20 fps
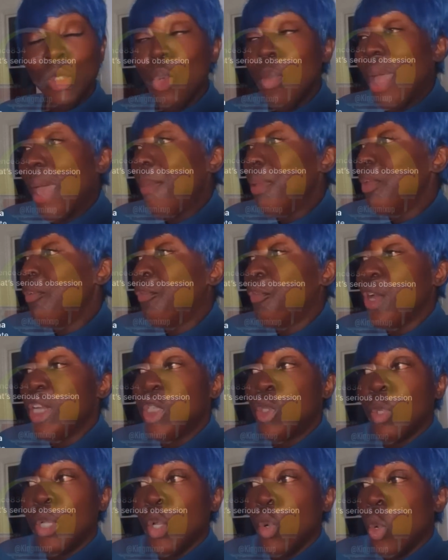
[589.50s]
you might be the
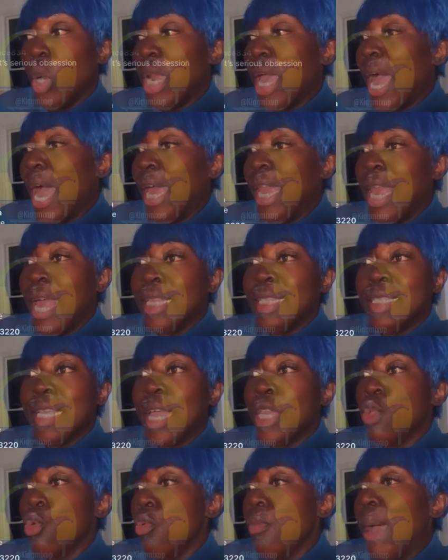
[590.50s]
friends with the whole of
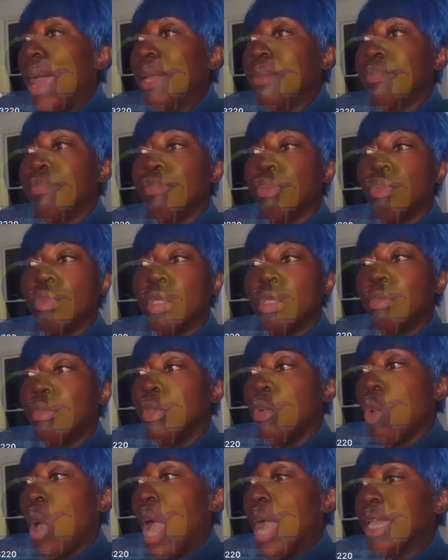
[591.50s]
Atlanta. You might
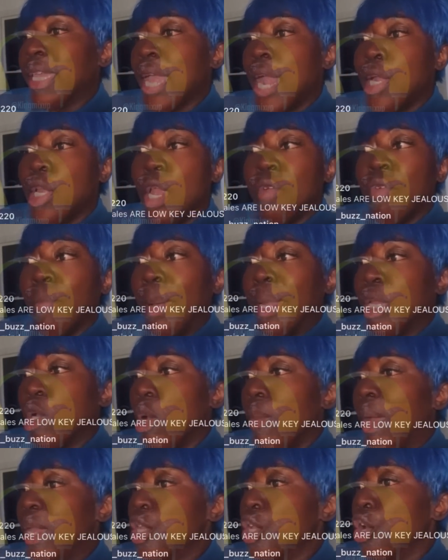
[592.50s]
want to carry
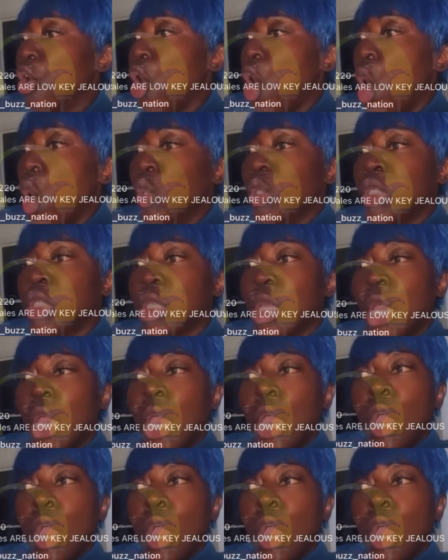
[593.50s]
everybody come at your house.